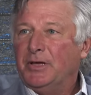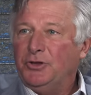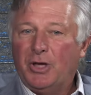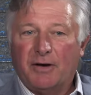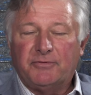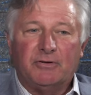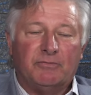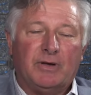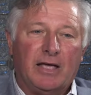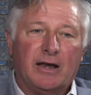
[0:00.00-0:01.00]
Yeah. You have
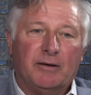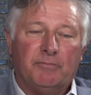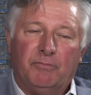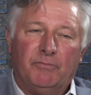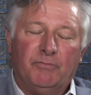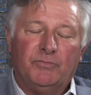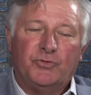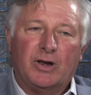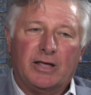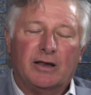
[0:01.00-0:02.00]
to get a
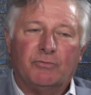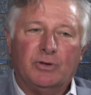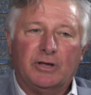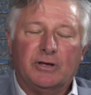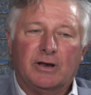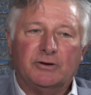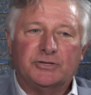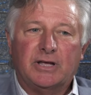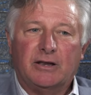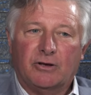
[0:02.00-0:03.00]
try to get a really good
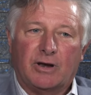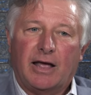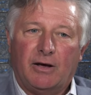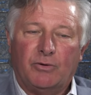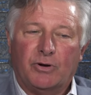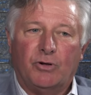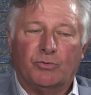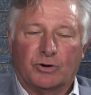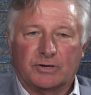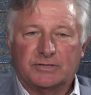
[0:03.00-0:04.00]
understanding on how it all
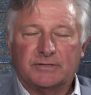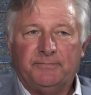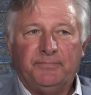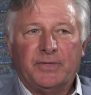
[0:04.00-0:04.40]
works.